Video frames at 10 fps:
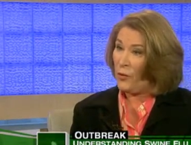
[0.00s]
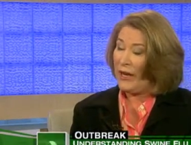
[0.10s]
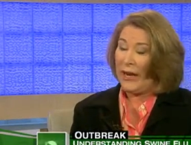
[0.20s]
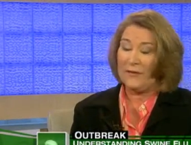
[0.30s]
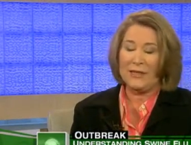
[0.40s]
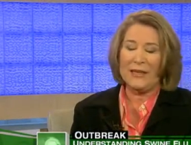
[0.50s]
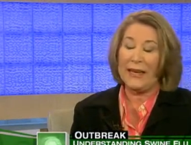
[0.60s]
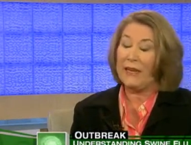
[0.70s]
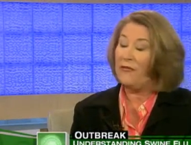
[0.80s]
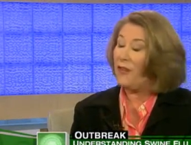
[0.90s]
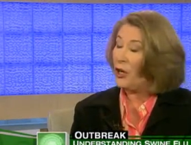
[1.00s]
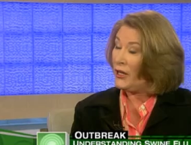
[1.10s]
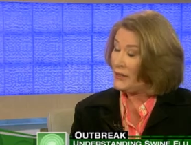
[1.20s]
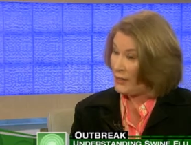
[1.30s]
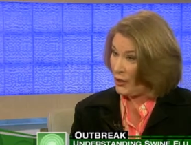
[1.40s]
We have to take it
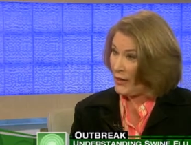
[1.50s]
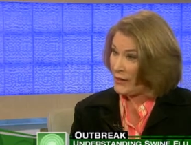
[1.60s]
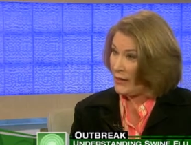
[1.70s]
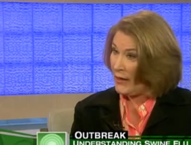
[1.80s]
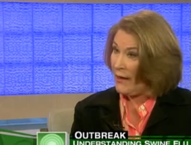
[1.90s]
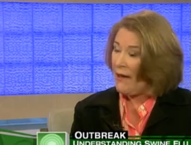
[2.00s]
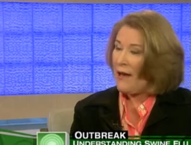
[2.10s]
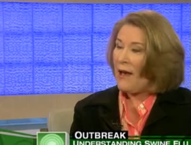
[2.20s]
very seriously.